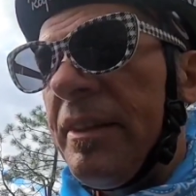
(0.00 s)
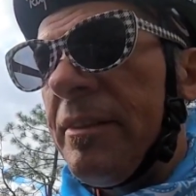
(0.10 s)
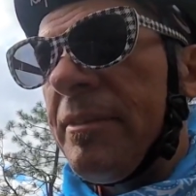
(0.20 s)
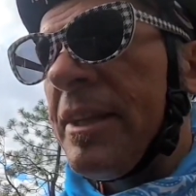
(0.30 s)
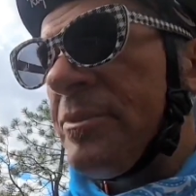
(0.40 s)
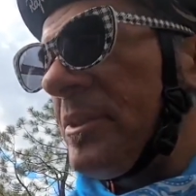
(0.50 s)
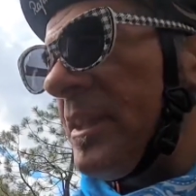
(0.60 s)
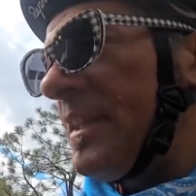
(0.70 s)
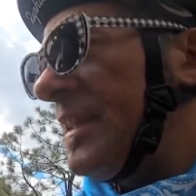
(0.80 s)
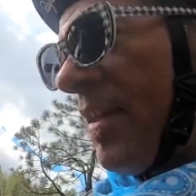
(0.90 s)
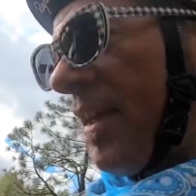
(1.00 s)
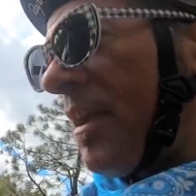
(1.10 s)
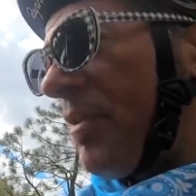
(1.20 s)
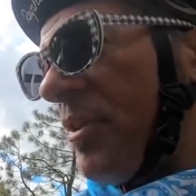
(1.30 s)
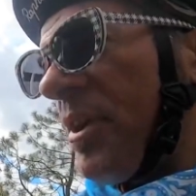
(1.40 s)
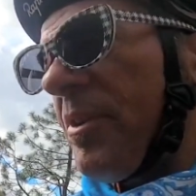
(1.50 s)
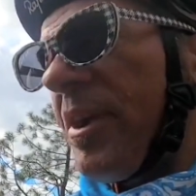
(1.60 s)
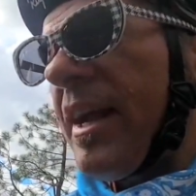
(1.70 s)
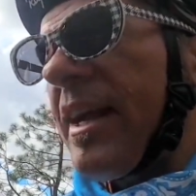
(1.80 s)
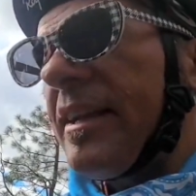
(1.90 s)
eventually. And third
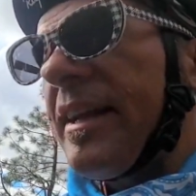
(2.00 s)
ride,